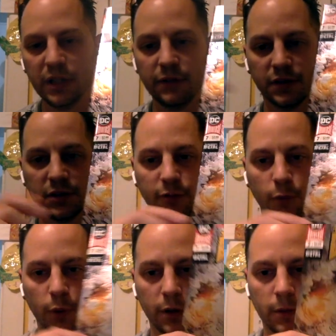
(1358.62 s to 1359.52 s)
the previous
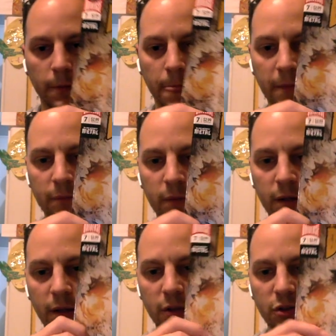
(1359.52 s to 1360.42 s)
foil
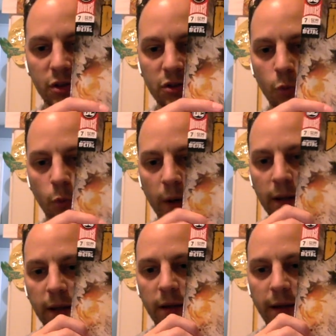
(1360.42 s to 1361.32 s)
is just the
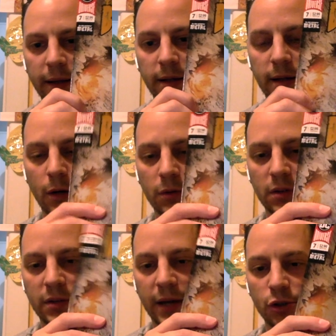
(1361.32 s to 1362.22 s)
way they laid it
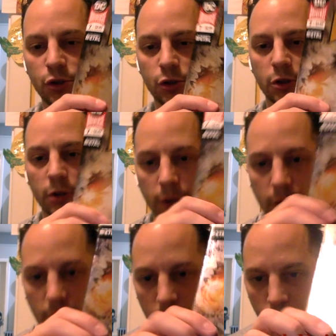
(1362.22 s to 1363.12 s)
out. The texture,
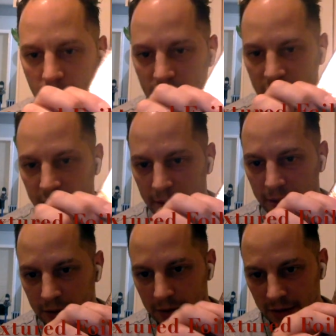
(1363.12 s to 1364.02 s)
you can see
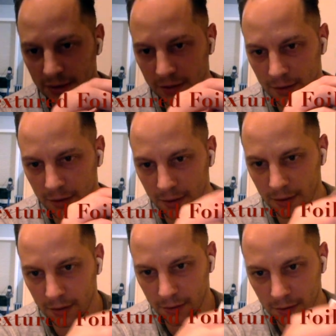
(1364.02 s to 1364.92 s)
it, is
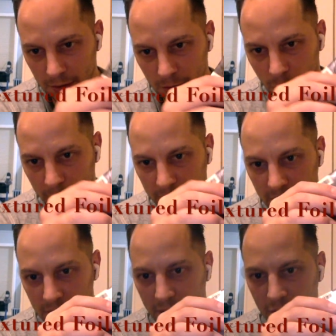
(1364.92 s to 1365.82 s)

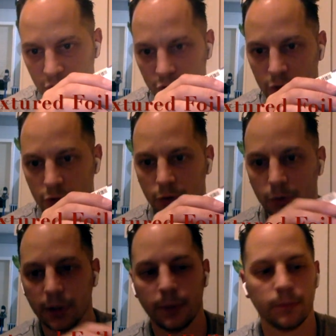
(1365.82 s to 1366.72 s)
quite the texture
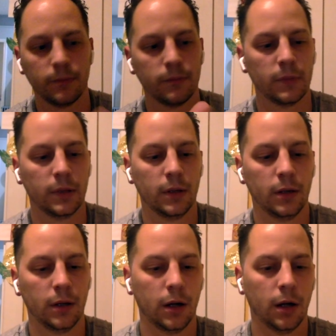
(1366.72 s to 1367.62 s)
to it.
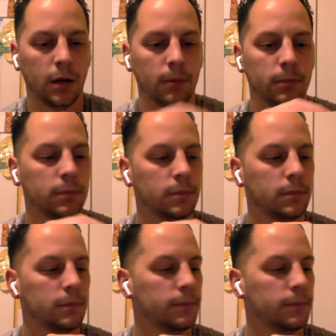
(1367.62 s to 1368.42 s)
And